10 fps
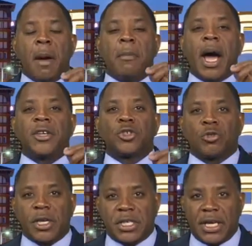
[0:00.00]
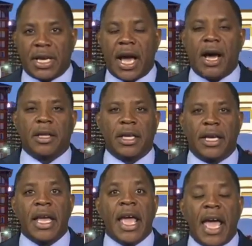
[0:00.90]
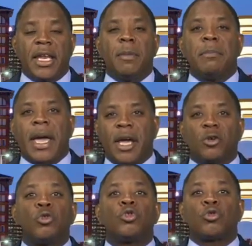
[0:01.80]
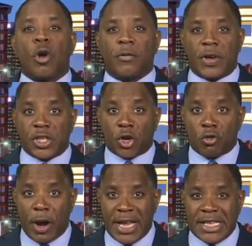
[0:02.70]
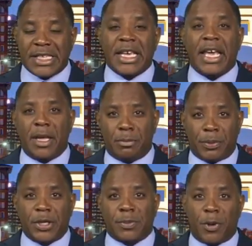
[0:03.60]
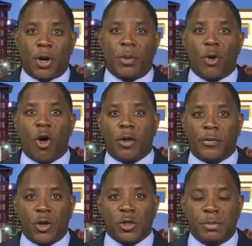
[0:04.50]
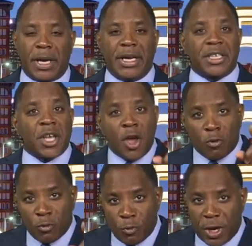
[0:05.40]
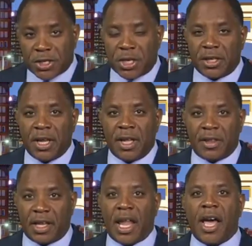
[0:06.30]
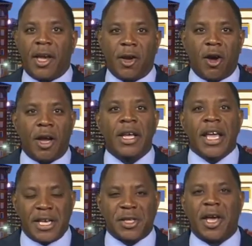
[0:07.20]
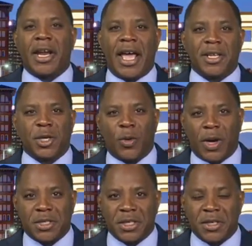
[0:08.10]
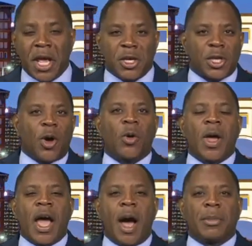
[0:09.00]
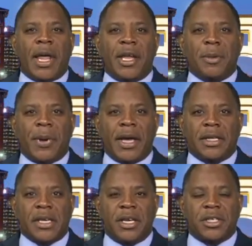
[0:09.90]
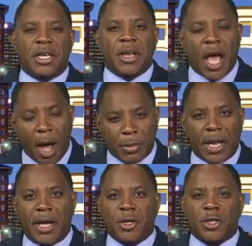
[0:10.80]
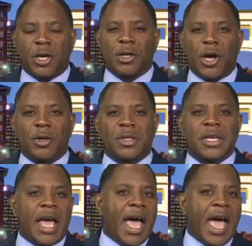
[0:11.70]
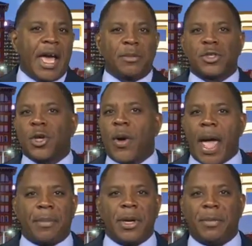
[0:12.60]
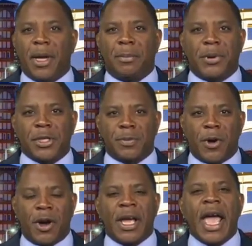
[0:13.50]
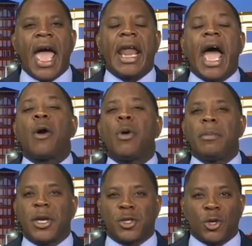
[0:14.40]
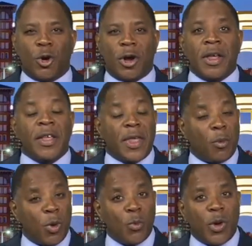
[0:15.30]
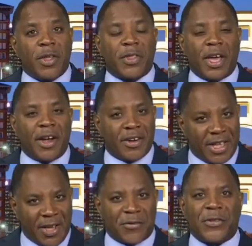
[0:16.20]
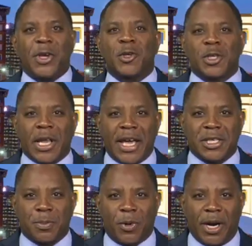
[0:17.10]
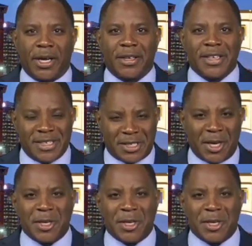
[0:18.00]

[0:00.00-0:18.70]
My trusted colleague and the man who drove us crazy in Pittsburgh with all of those meetings, Richard, the Lionheart, is there to answer questions. So I'm glad you paid attention. I'm glad you took notes. And I'm so happy to be in Pittsburgh. And I will make sure that when we're there, it feels like spring. See you.